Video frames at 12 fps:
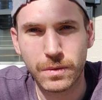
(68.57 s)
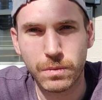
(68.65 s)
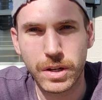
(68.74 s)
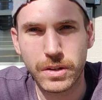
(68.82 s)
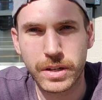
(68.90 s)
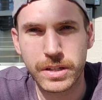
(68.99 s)

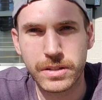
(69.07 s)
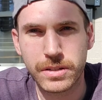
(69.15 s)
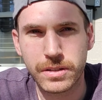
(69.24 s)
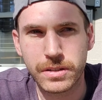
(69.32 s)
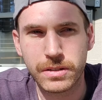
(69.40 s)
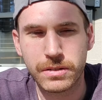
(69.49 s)
you can
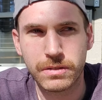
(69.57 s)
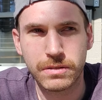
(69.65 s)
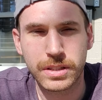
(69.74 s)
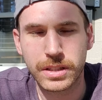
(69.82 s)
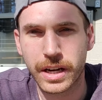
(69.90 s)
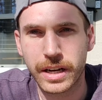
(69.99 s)
do
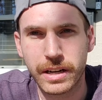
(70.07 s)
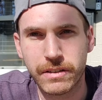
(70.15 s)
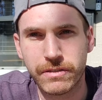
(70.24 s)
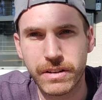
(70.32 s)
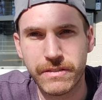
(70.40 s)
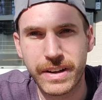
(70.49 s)
to kind
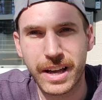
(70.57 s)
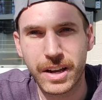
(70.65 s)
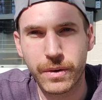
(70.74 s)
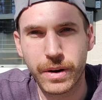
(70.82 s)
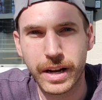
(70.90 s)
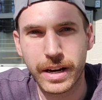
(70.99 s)
of
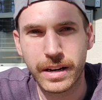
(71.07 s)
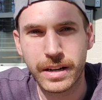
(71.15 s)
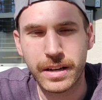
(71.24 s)
evaluate